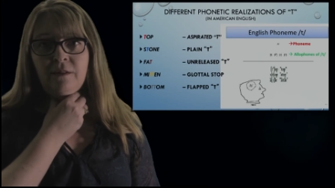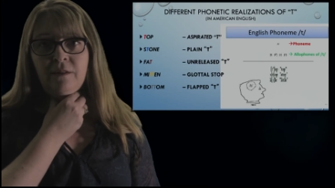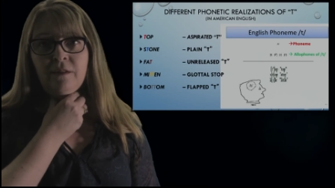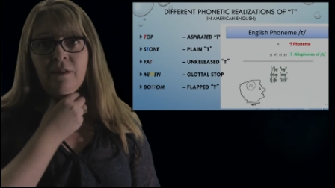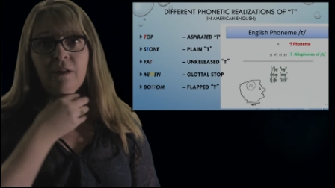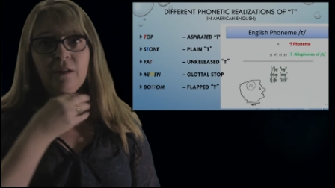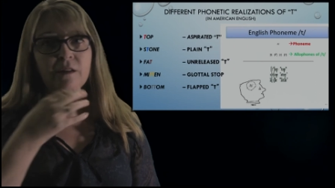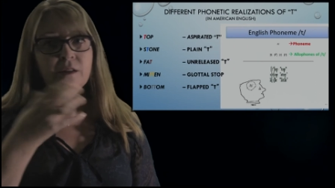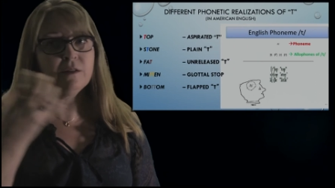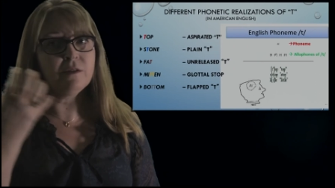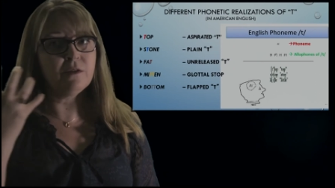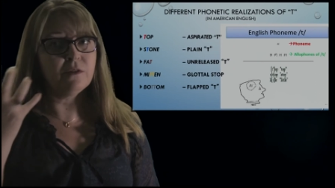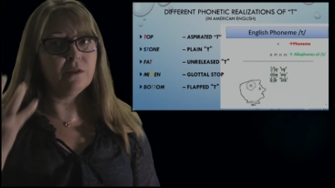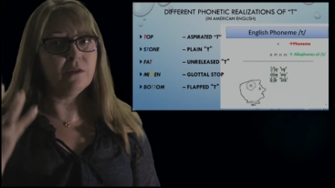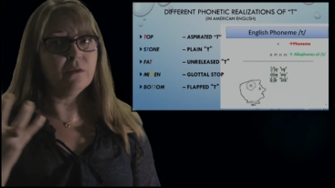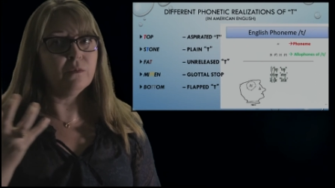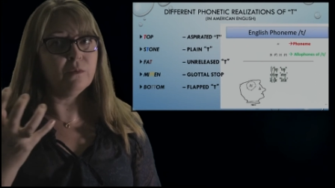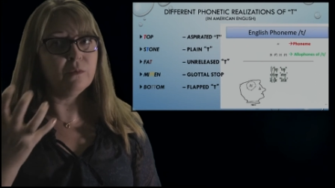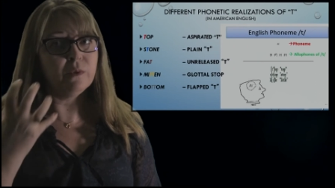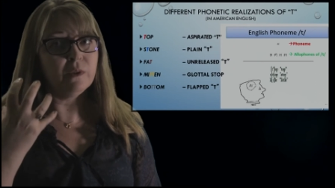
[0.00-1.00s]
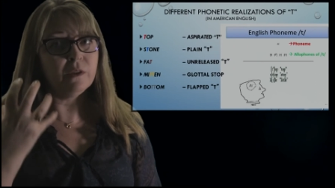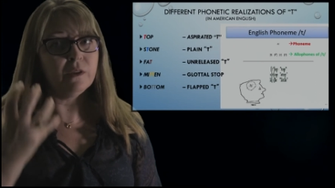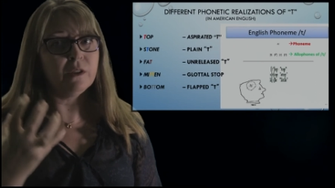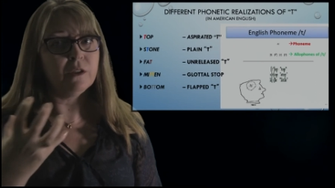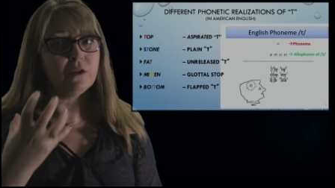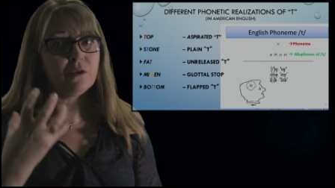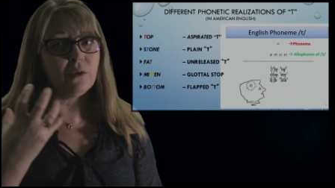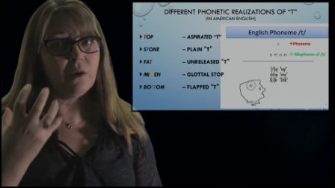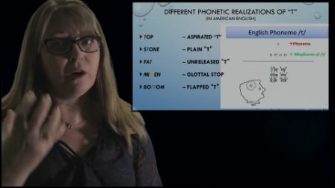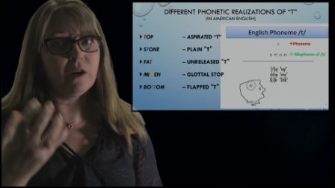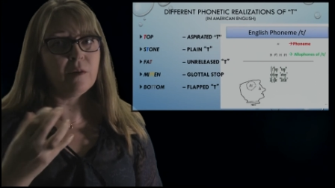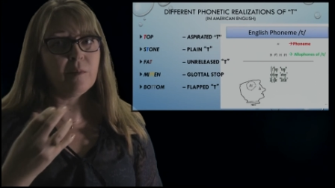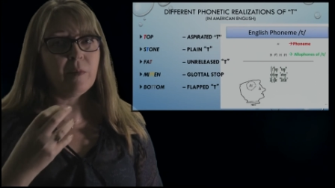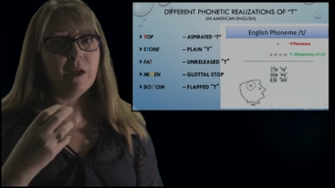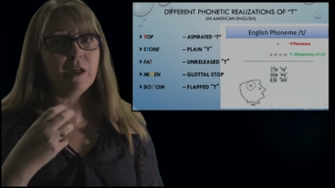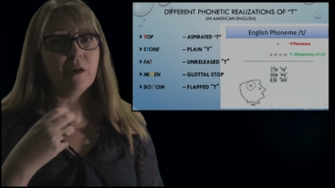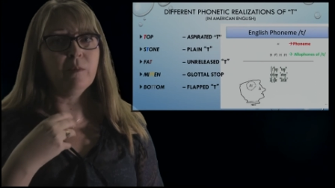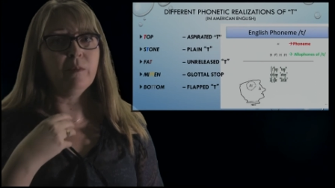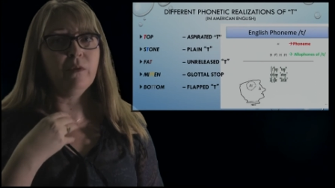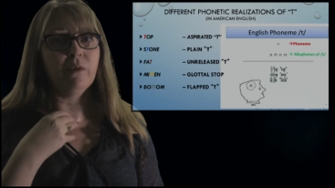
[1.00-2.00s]
unless they're really trying to
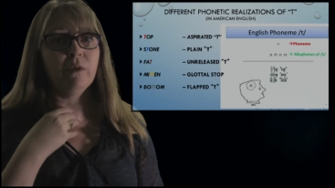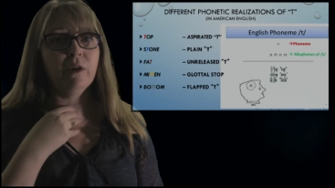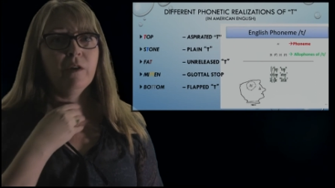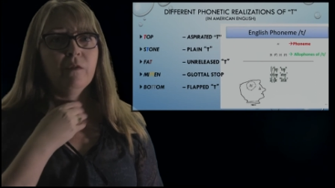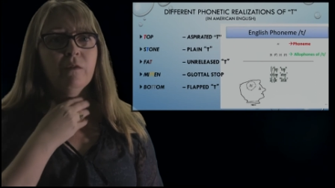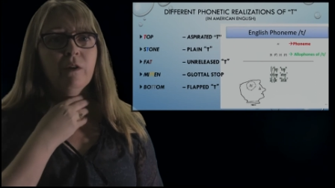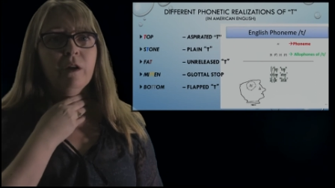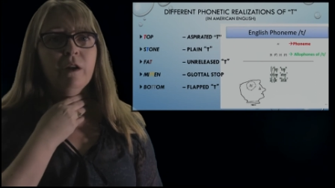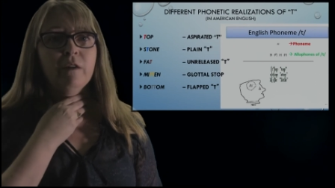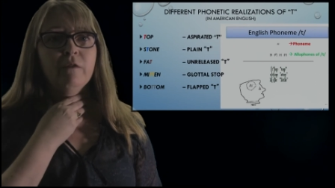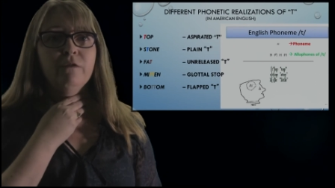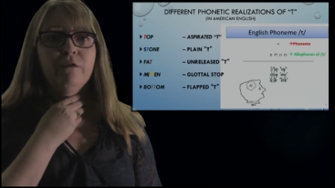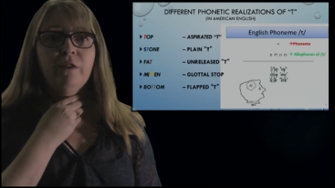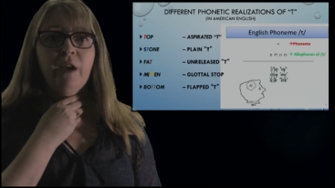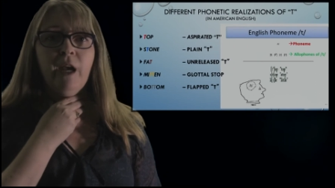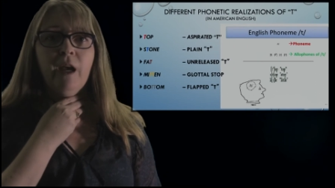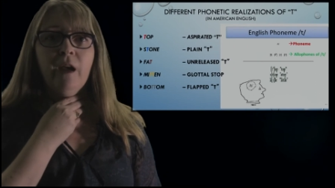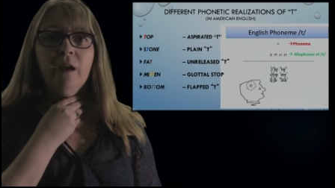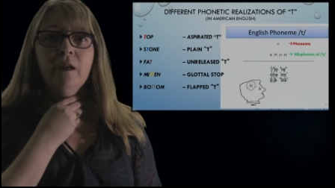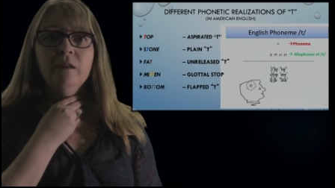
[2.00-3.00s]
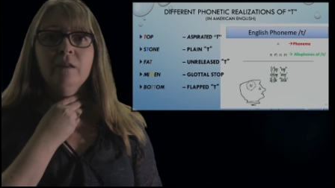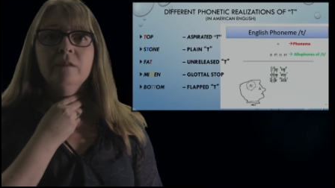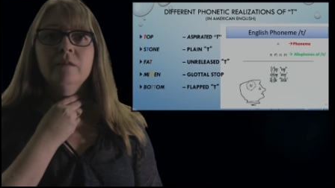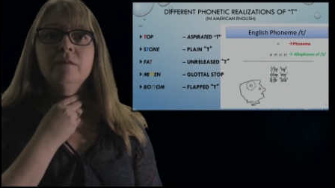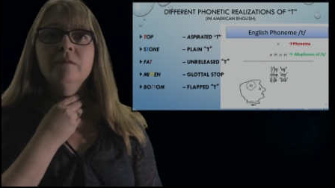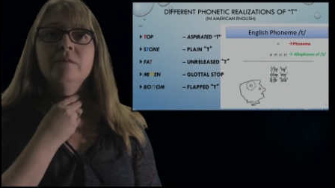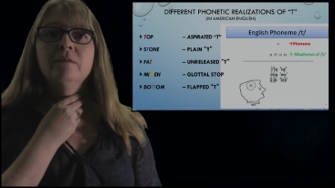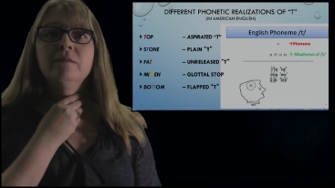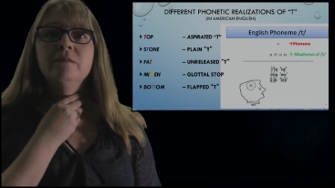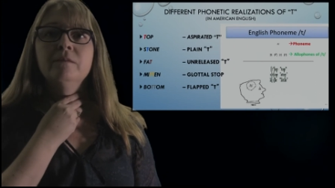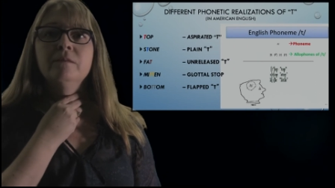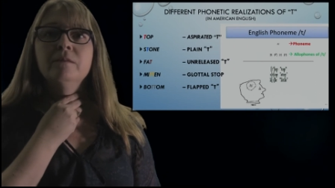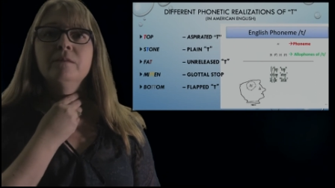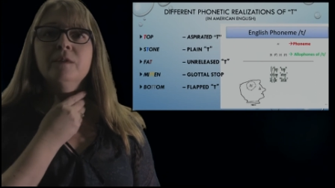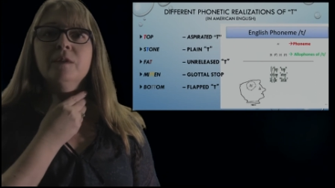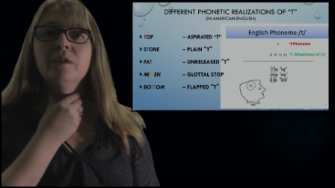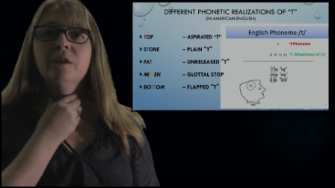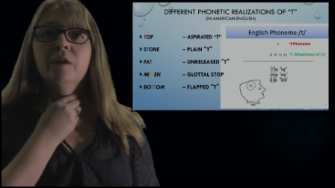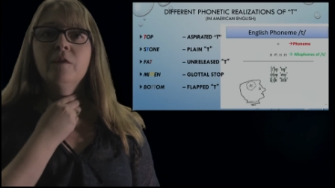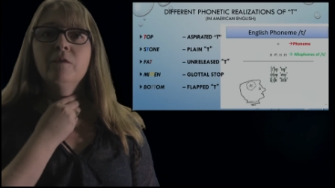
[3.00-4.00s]
make a point, right? Fat. It's not